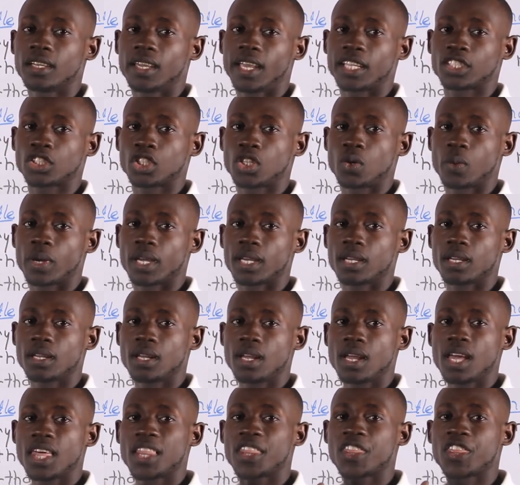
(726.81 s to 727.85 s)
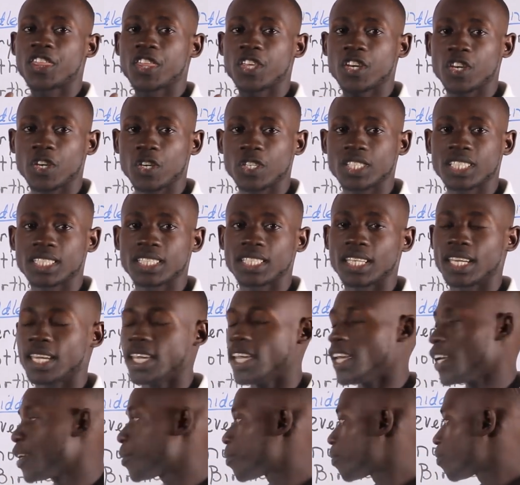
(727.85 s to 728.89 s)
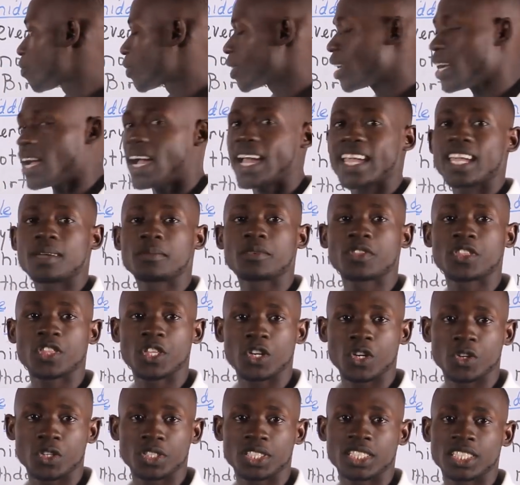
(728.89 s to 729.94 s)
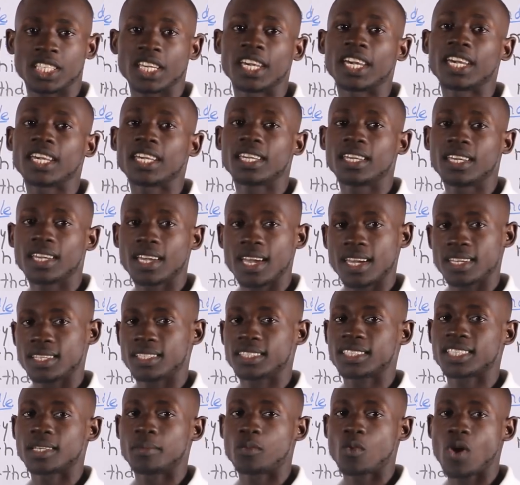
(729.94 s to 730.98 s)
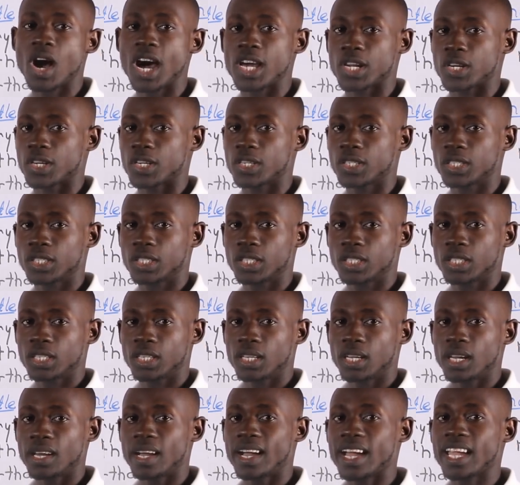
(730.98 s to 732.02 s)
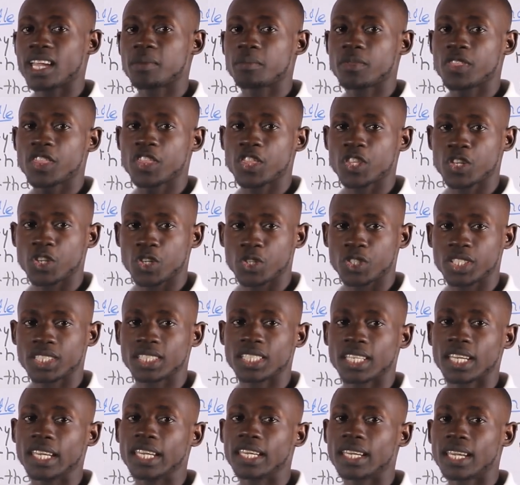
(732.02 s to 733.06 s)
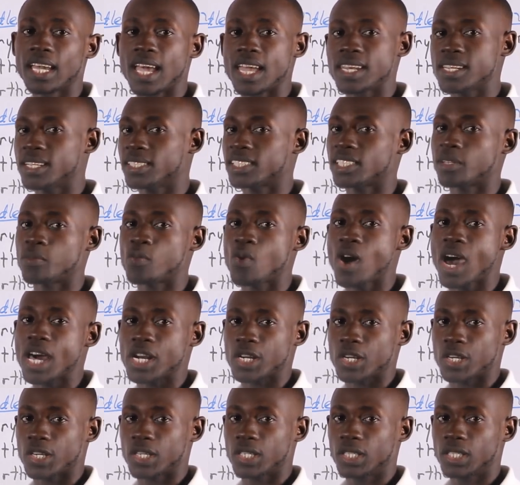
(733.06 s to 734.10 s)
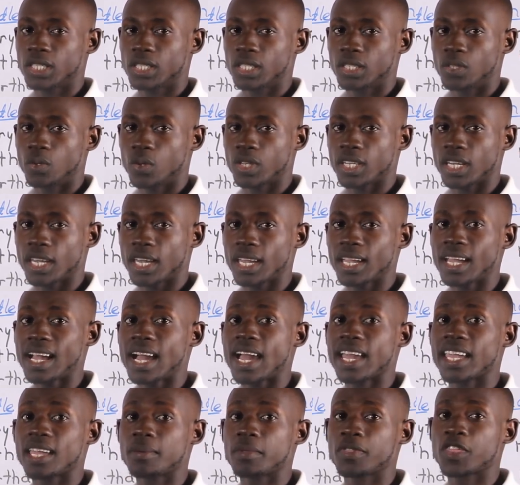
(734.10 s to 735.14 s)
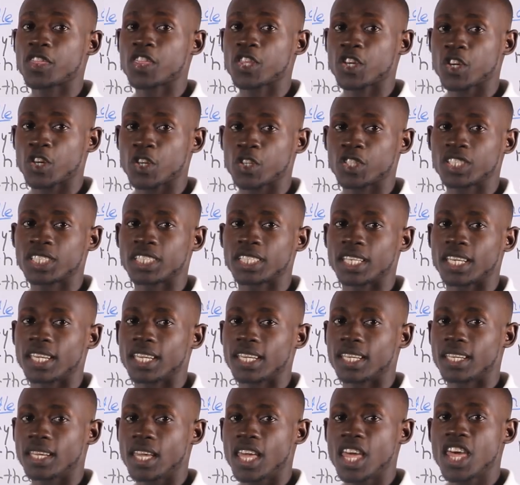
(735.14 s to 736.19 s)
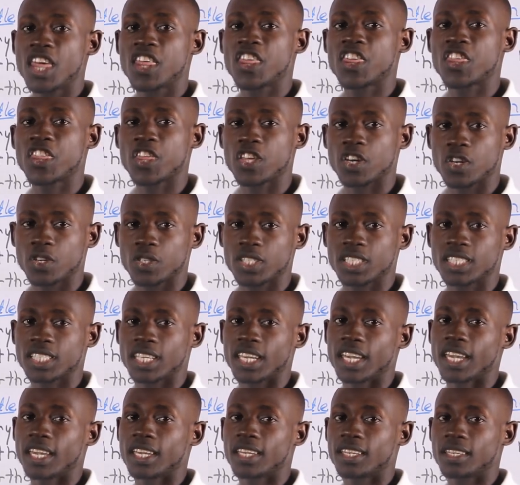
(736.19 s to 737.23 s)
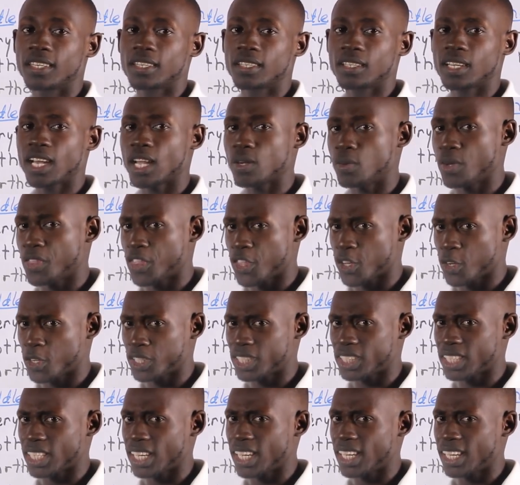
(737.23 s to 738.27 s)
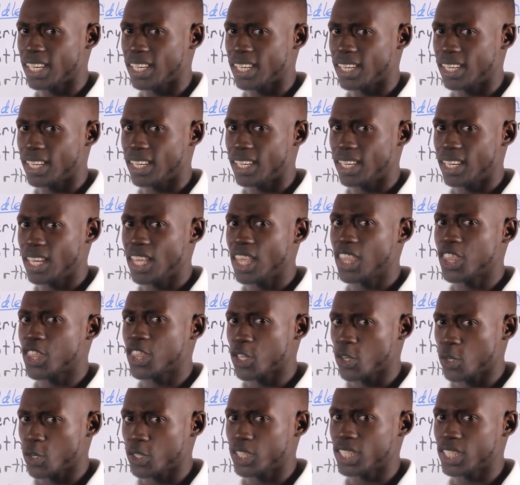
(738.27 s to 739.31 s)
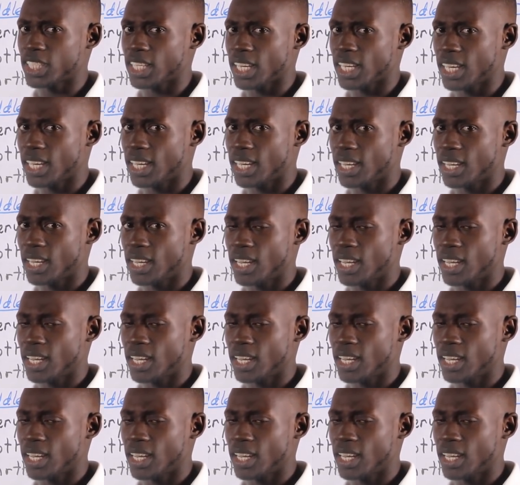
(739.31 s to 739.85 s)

Est-ce que non, ouais? Thirsty. I am thirsty. I need some water. I am thirsty. I need some water. Okay? I am thirsty. Thirsty. Are you thirsty? Thirsty.